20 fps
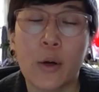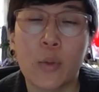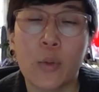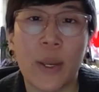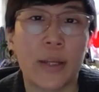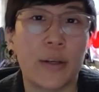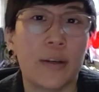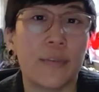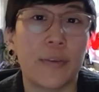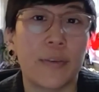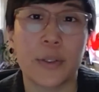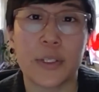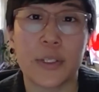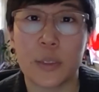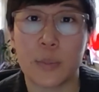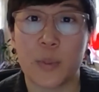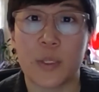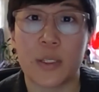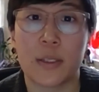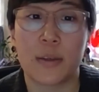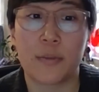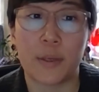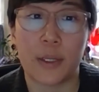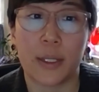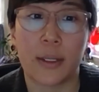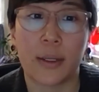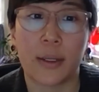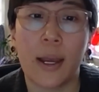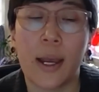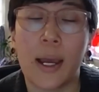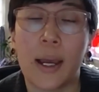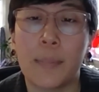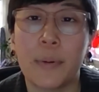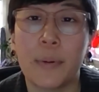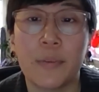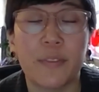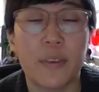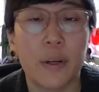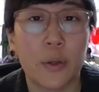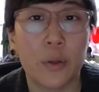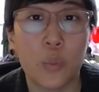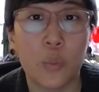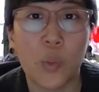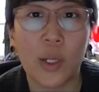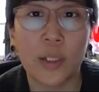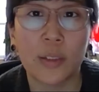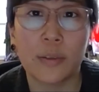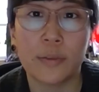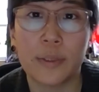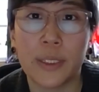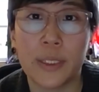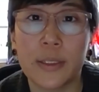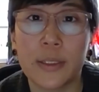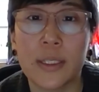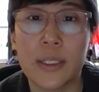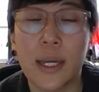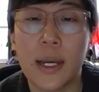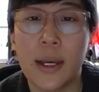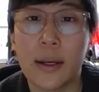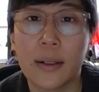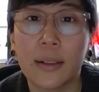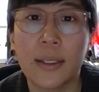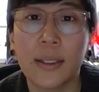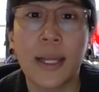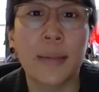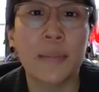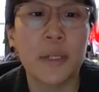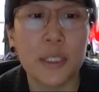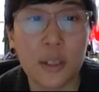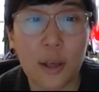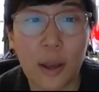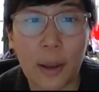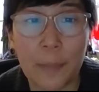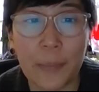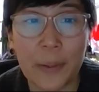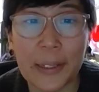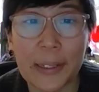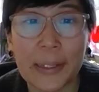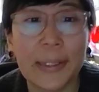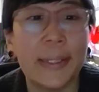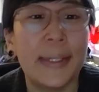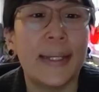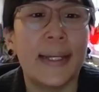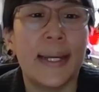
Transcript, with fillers: around a very specific uh, but very relevant uh, climate topic.